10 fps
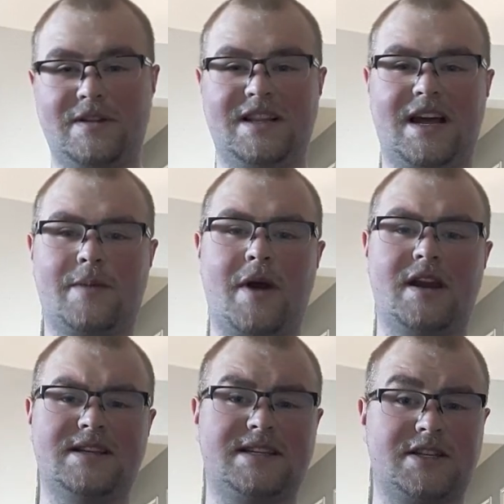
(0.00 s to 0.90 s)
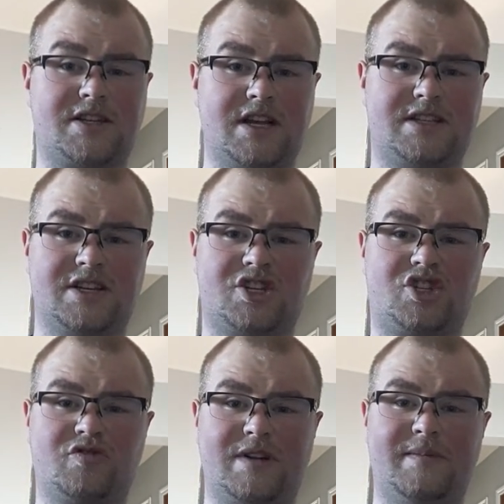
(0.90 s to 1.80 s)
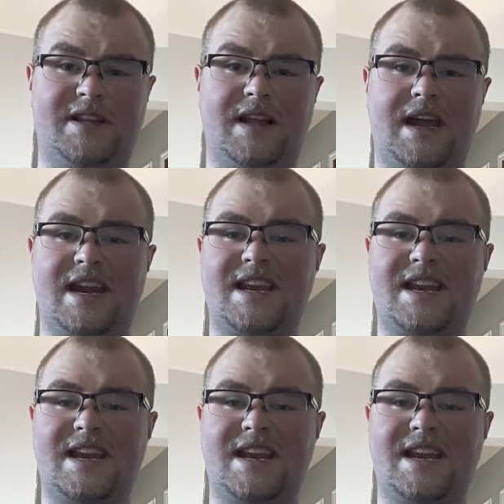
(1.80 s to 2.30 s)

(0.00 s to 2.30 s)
I really like about it is it's extremely light.